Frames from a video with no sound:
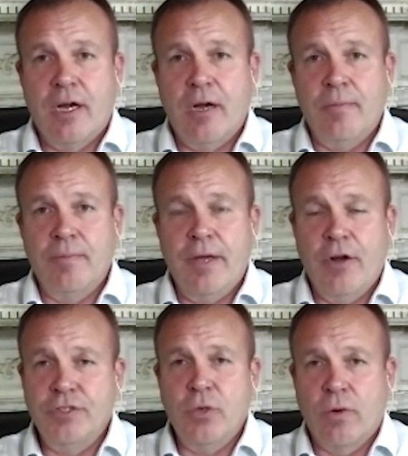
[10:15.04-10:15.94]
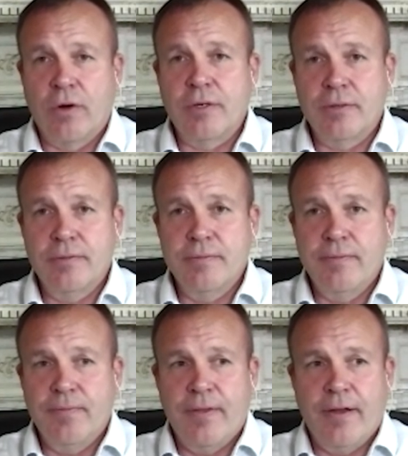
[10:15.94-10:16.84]
um, energy work,
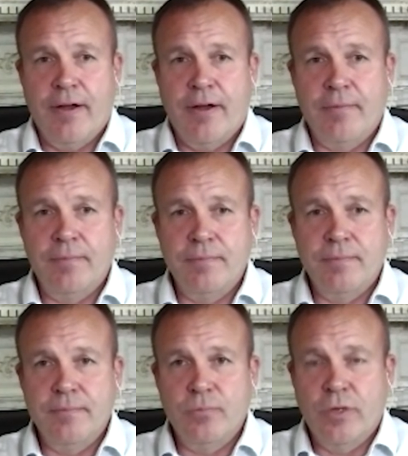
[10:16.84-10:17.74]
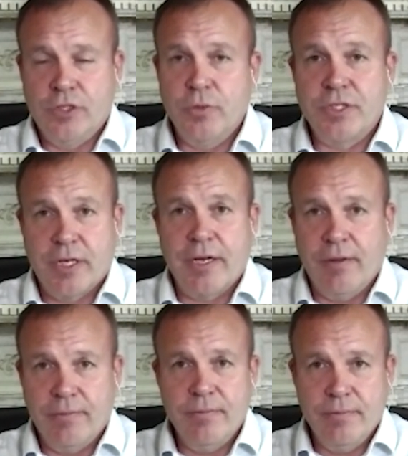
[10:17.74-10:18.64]
um, when she was
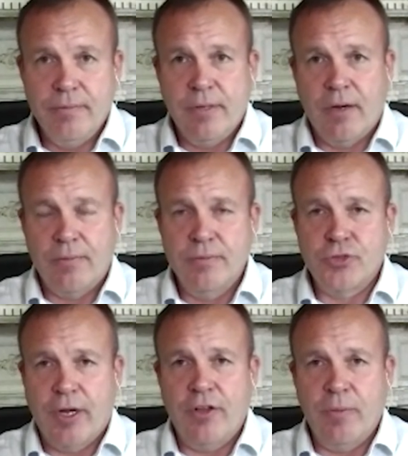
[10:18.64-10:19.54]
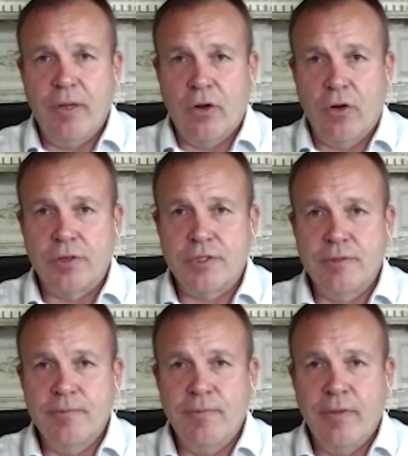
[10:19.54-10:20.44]
studying. You know, training to be a
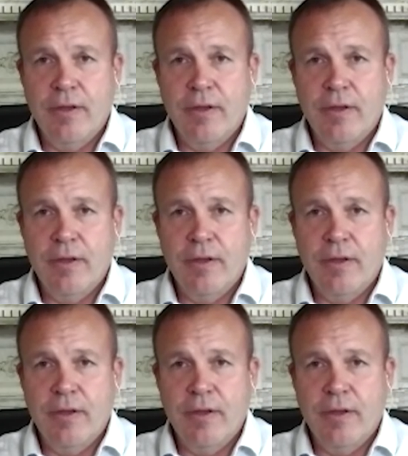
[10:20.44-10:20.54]
nurse.